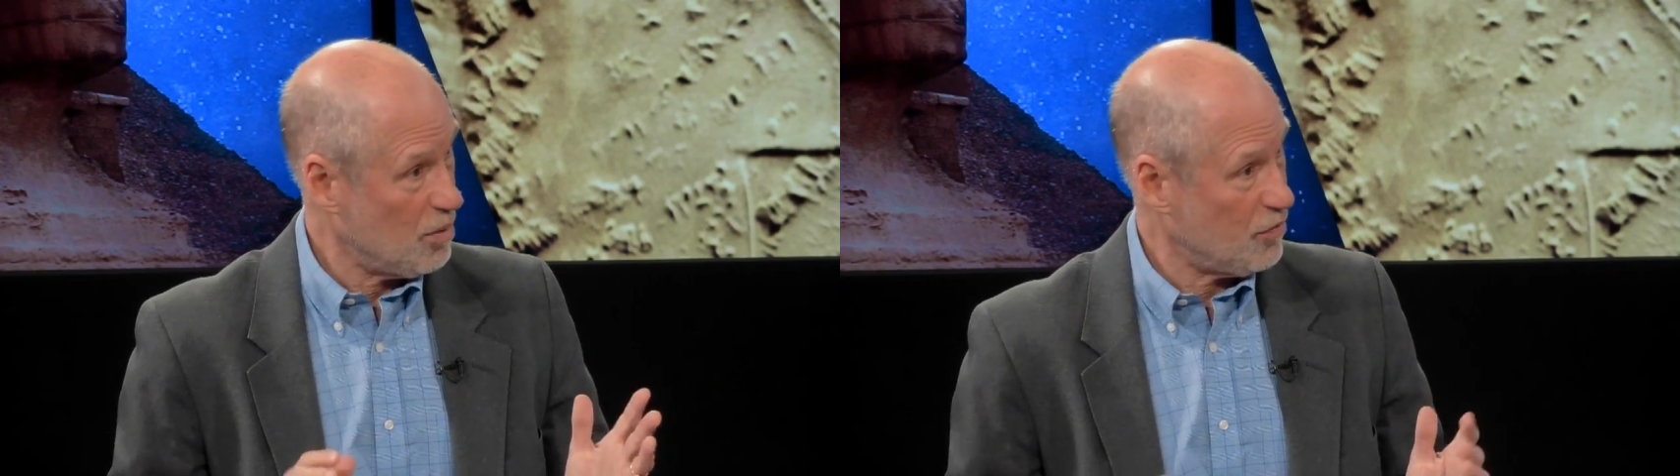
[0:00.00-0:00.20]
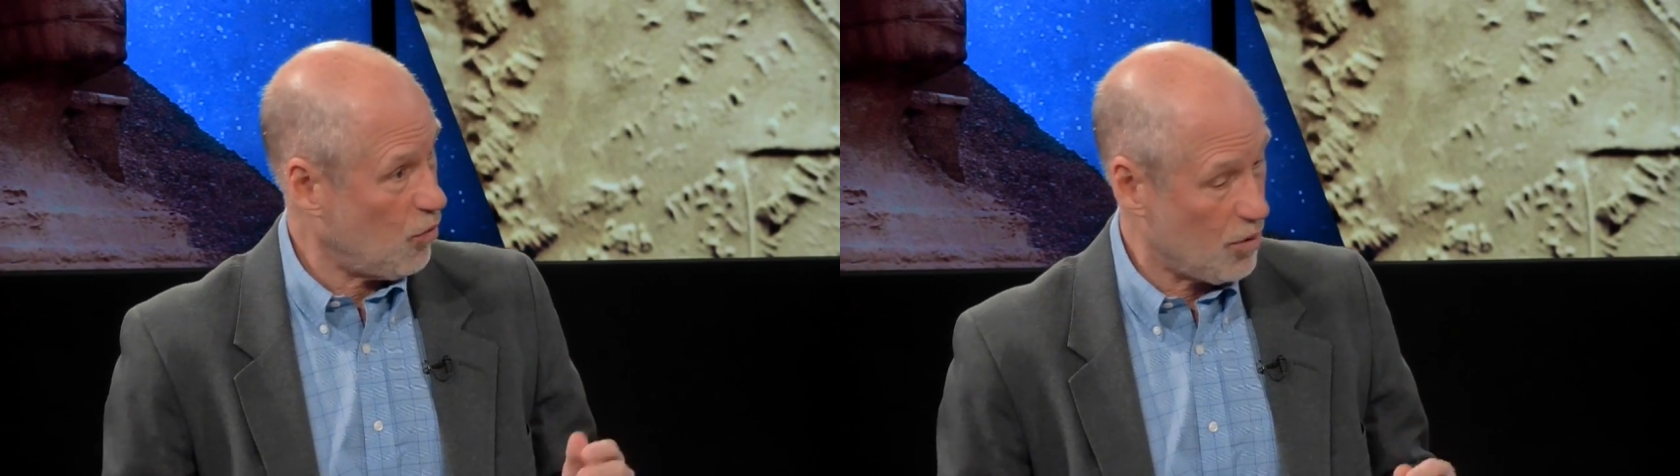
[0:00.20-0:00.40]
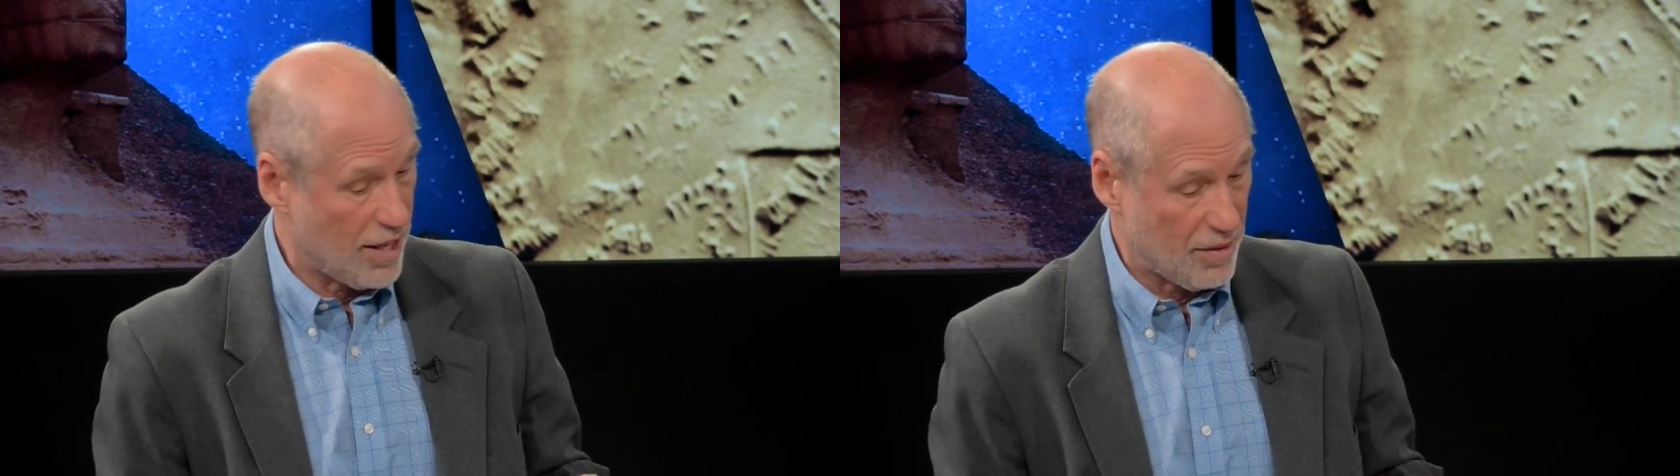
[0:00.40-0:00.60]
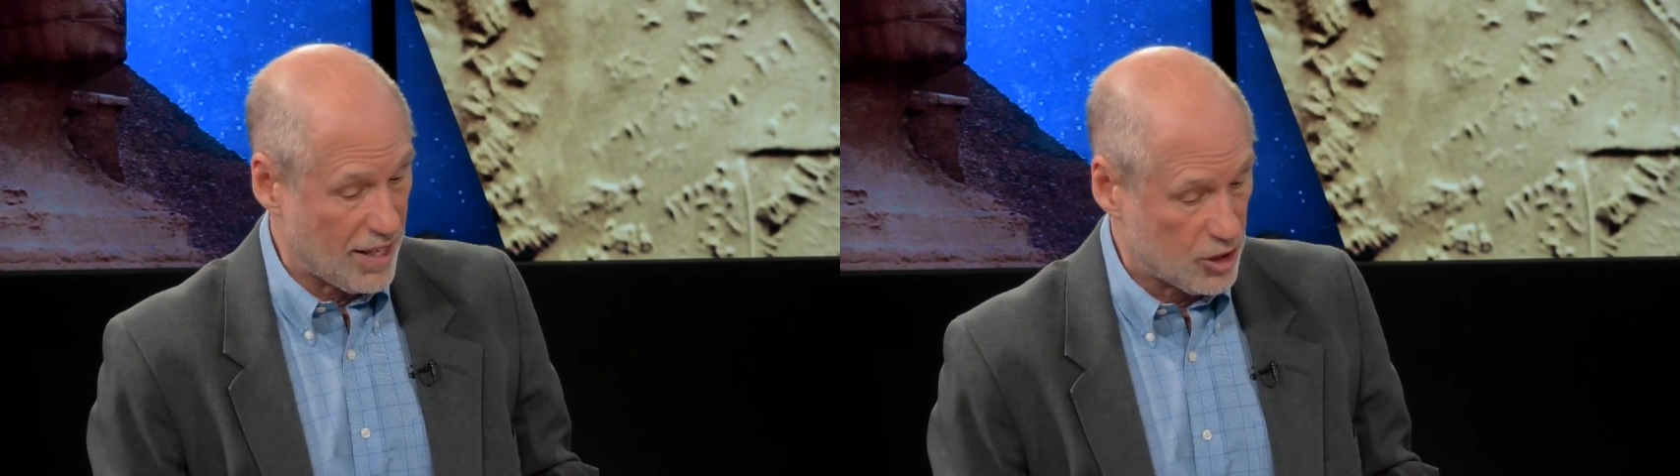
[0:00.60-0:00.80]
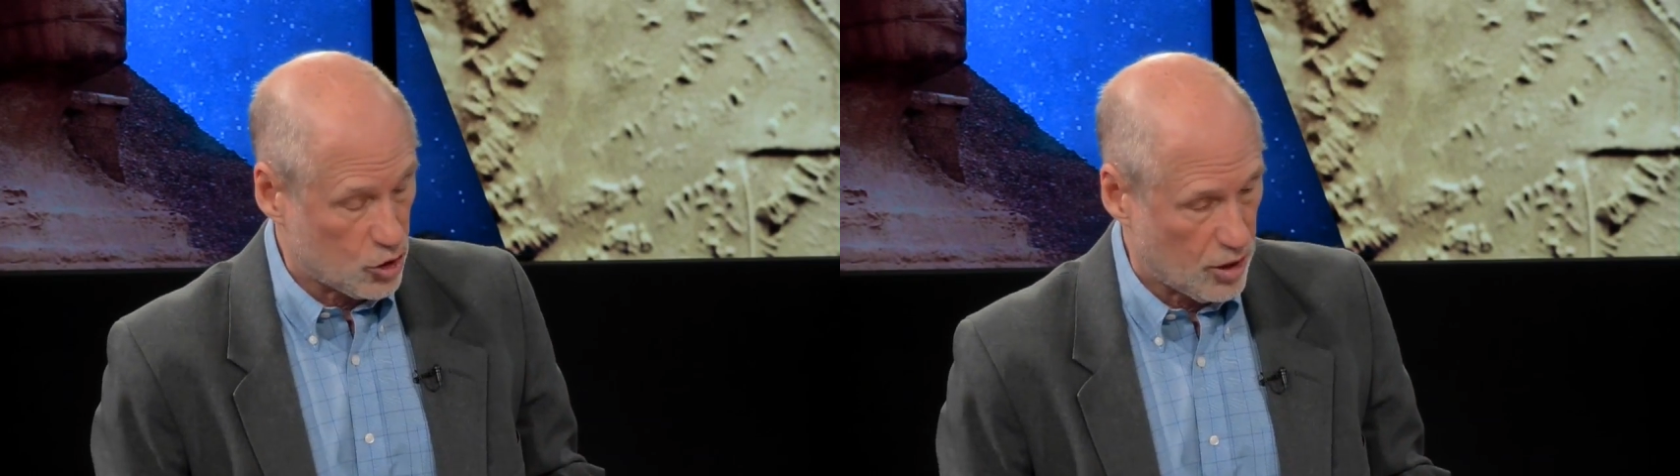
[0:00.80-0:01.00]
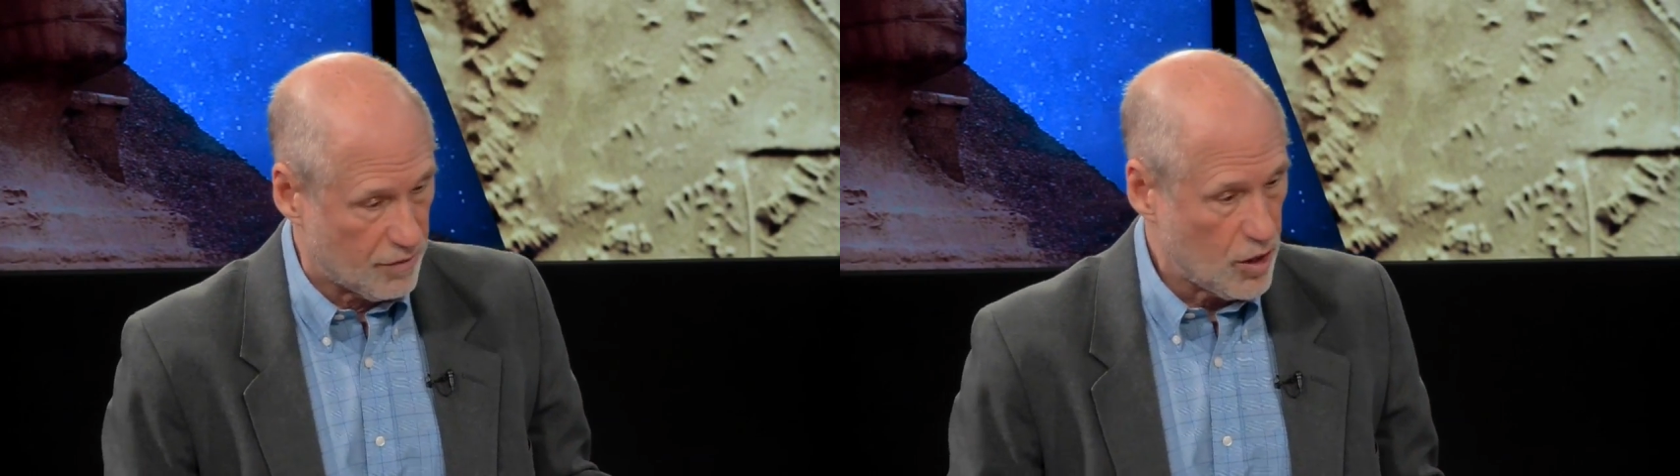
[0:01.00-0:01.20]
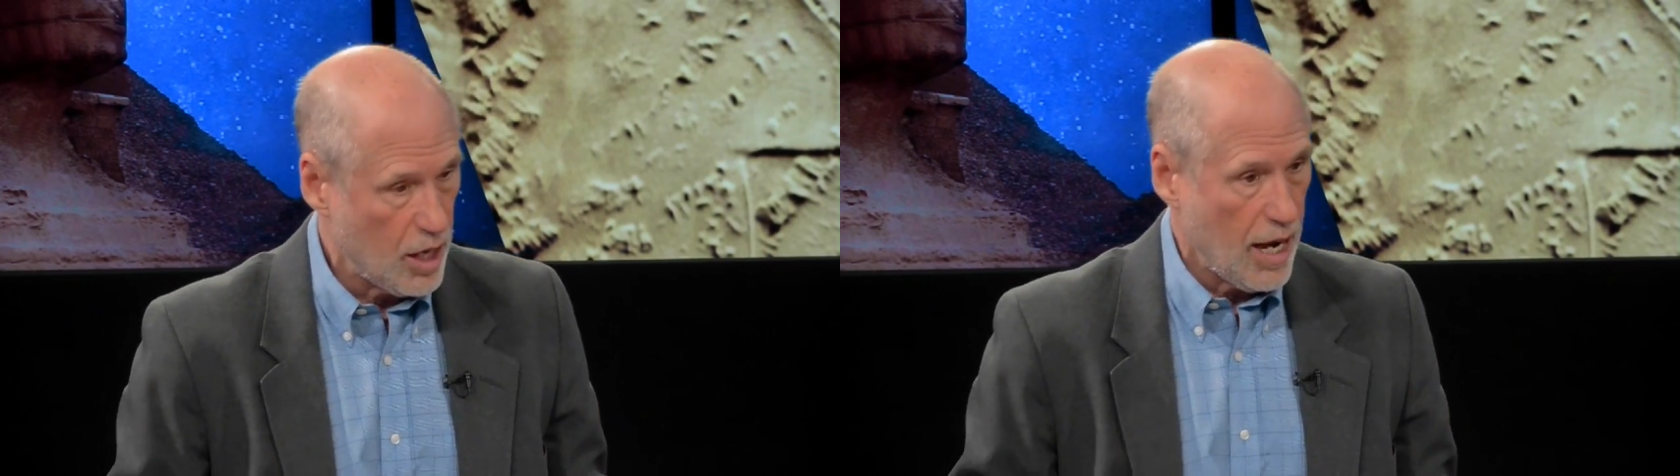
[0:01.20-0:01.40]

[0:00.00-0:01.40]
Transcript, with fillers: before yeah. they, they should have. Yeah.